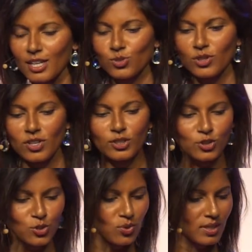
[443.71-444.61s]
So I thought,
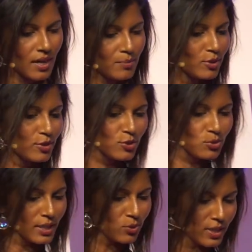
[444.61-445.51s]
you know what? I'm going to do
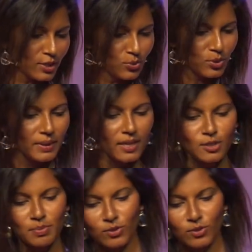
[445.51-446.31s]
like what I do with my husband.